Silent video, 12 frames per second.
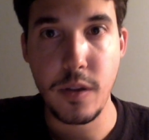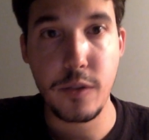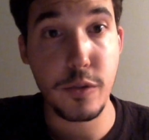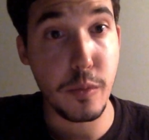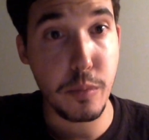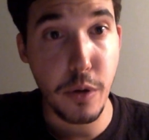
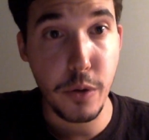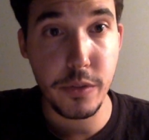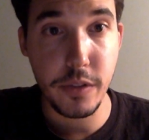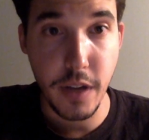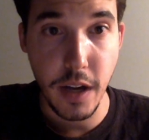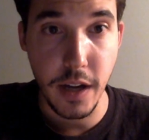So the pros
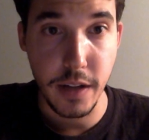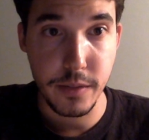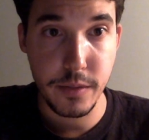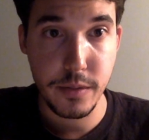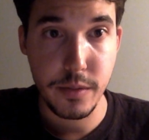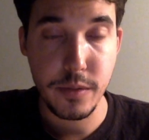and cons.
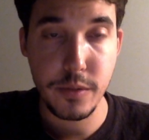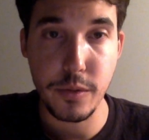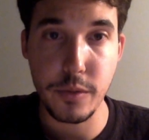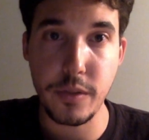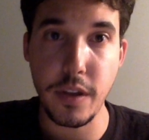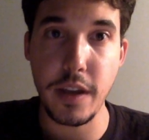
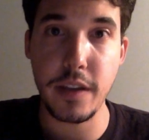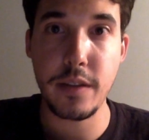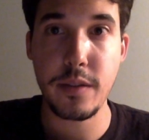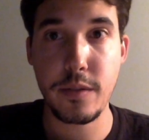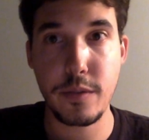So say